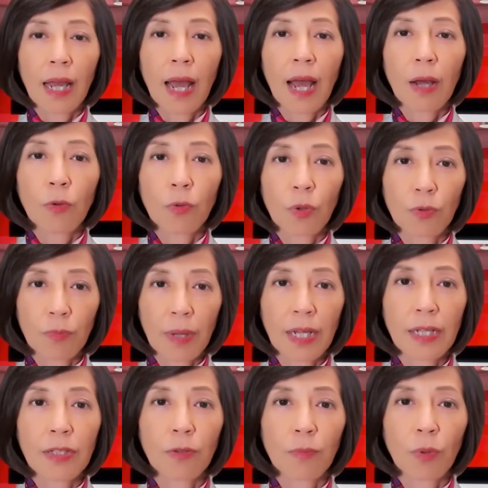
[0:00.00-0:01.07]
and
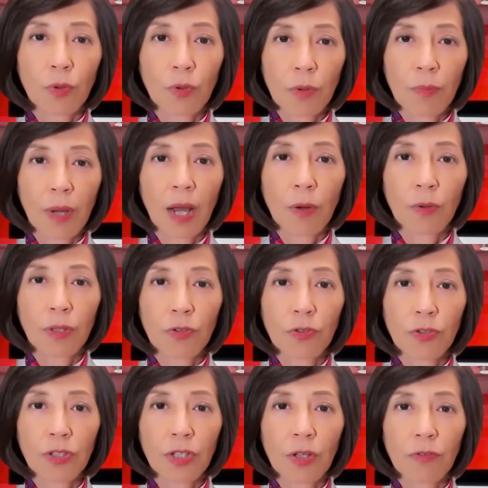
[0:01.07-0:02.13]
rule-based moral power to
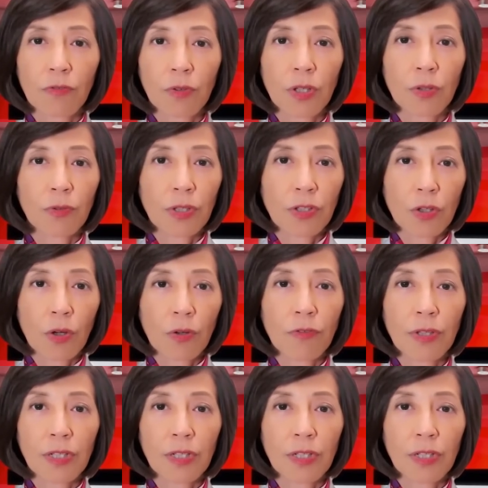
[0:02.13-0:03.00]
skillfully resolve